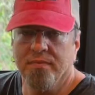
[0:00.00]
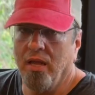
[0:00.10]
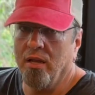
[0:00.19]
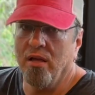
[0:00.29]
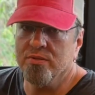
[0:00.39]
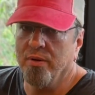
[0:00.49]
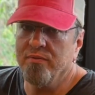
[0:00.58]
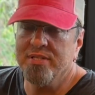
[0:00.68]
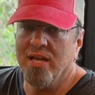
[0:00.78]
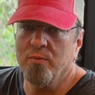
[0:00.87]
And also,
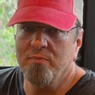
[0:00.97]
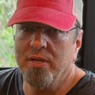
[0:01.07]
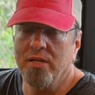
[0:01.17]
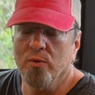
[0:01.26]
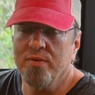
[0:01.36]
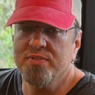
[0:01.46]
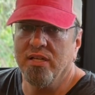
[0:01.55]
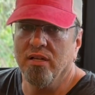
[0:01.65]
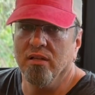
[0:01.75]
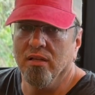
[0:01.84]
every time we've been here, we've
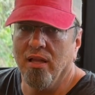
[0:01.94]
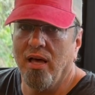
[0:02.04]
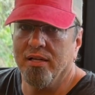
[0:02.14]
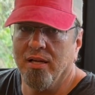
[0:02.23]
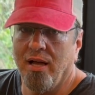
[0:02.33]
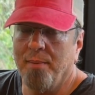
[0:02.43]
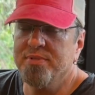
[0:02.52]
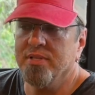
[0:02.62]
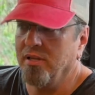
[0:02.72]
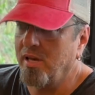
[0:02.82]
seen a lot of
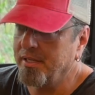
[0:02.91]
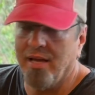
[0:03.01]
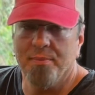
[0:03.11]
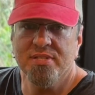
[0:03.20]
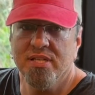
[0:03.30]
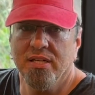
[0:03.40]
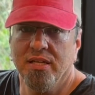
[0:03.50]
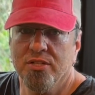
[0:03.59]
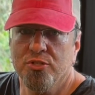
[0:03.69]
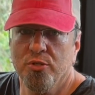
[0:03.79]
cops and a lot of cops
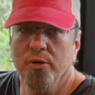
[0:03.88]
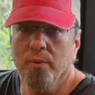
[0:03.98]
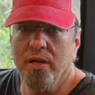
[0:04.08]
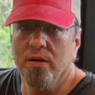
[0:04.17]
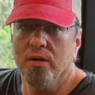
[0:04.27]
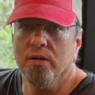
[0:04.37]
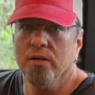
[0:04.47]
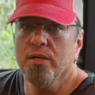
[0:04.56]
sitting, shooting radar.